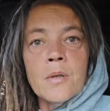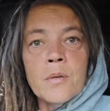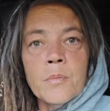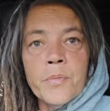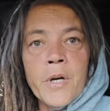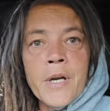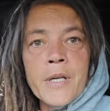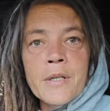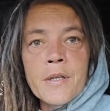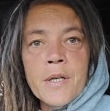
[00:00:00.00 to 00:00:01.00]

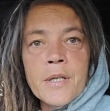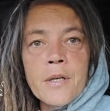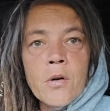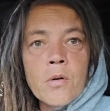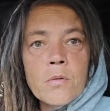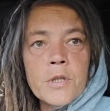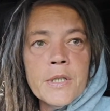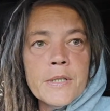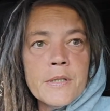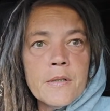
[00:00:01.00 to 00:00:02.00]
Brian Hunt, oh
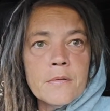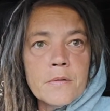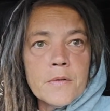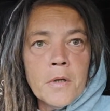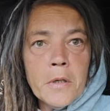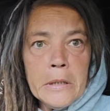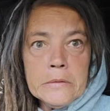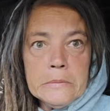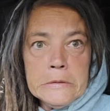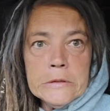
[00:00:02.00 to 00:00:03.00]
goodness, sorry.
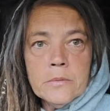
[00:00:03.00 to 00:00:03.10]
Ooh.